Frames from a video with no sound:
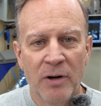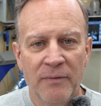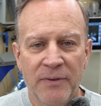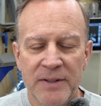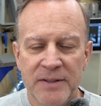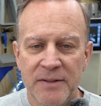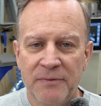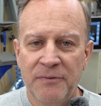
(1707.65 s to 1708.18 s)
If
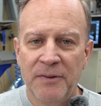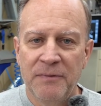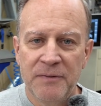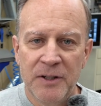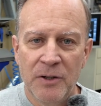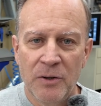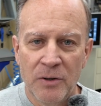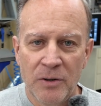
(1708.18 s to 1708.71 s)
it's a
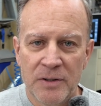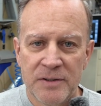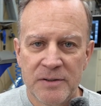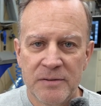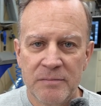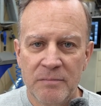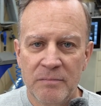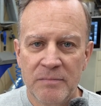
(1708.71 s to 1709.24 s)
50
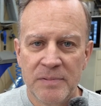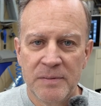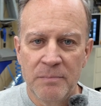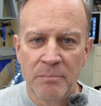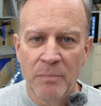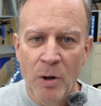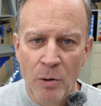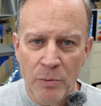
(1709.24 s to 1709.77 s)
hertz
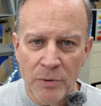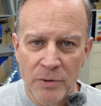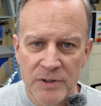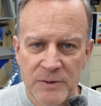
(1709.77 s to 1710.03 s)
motor